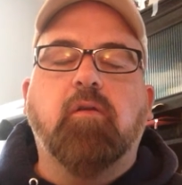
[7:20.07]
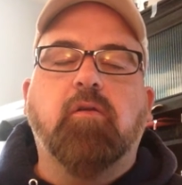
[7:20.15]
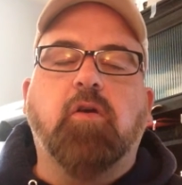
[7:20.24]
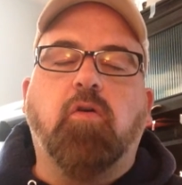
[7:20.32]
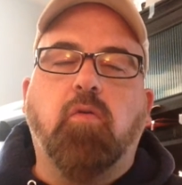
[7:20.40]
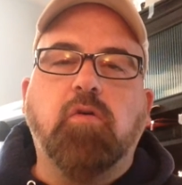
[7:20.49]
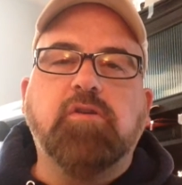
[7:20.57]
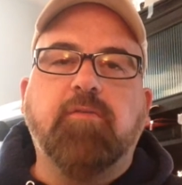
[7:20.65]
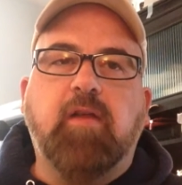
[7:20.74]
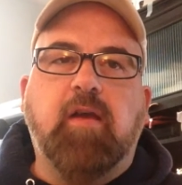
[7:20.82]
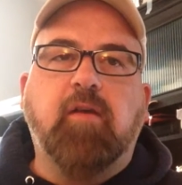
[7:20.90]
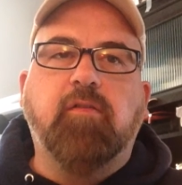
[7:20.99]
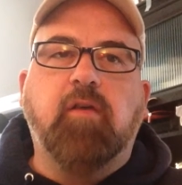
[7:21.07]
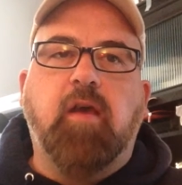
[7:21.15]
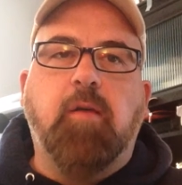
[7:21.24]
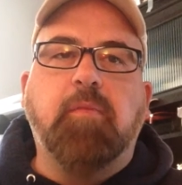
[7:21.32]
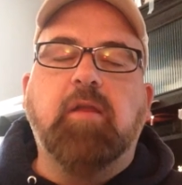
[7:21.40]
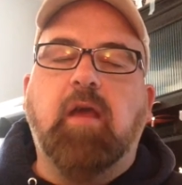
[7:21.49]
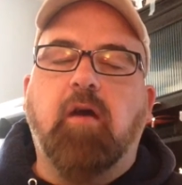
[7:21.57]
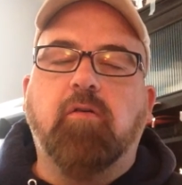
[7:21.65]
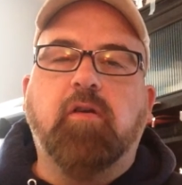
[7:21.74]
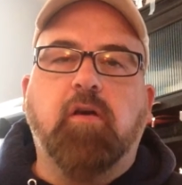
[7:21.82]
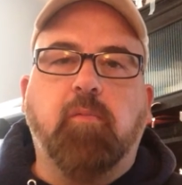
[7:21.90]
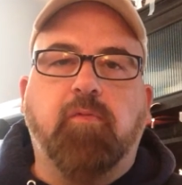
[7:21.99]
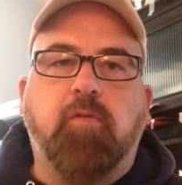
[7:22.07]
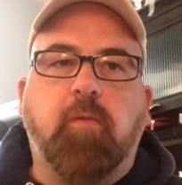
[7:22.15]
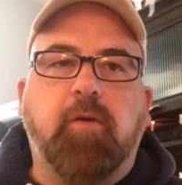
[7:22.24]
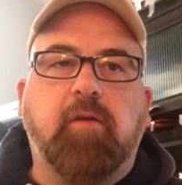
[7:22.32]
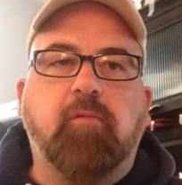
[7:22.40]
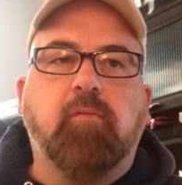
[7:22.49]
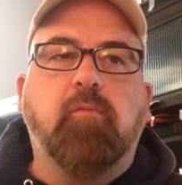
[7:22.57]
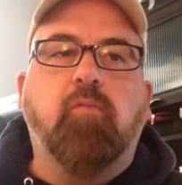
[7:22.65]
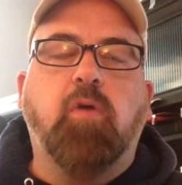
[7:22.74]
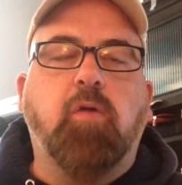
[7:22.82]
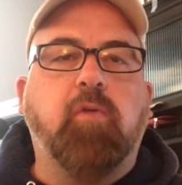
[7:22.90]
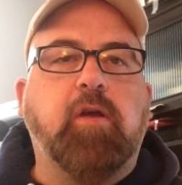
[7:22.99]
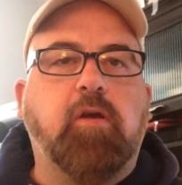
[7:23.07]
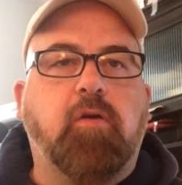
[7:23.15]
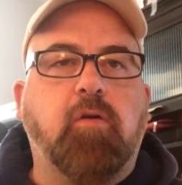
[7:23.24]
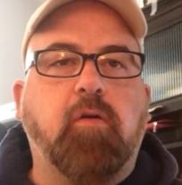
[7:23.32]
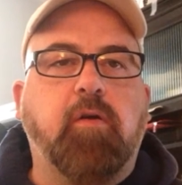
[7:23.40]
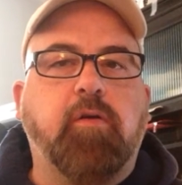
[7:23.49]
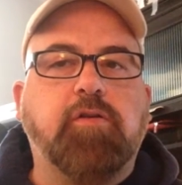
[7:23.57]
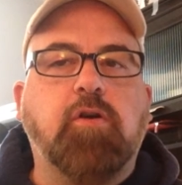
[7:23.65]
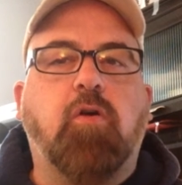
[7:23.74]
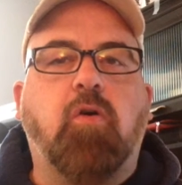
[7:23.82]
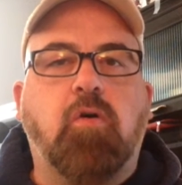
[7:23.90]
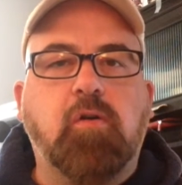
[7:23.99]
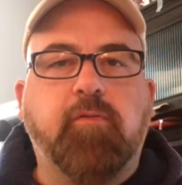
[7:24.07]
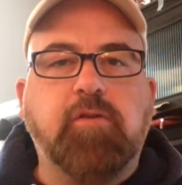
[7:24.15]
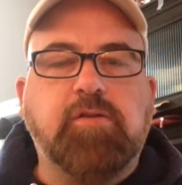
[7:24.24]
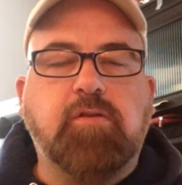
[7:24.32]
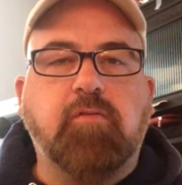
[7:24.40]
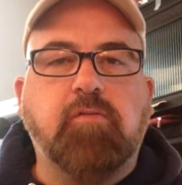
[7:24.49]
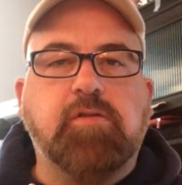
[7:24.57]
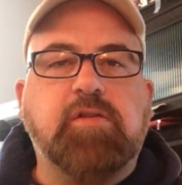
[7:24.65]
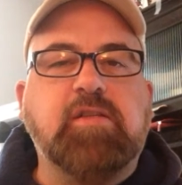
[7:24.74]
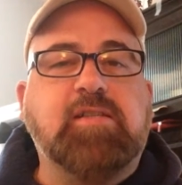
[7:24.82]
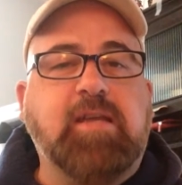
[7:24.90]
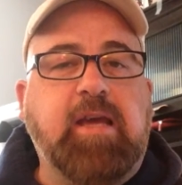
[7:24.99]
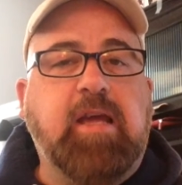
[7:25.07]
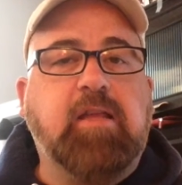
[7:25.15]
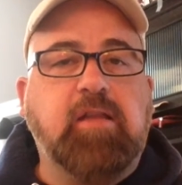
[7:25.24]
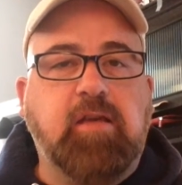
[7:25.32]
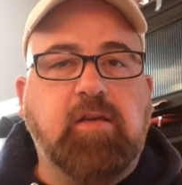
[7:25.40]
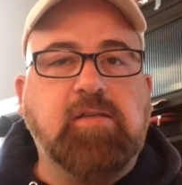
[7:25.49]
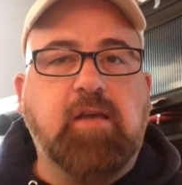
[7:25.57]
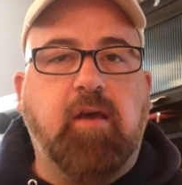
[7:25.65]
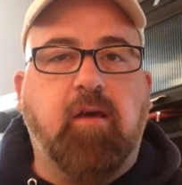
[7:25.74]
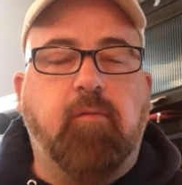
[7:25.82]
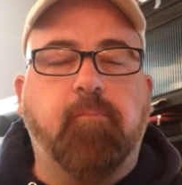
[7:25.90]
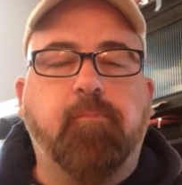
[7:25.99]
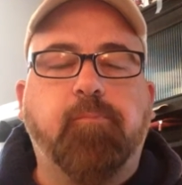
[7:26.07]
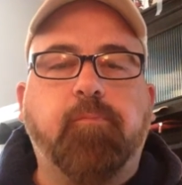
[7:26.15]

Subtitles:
The course of that exam and the outcome from it, where we encourage all of the students to take the exam,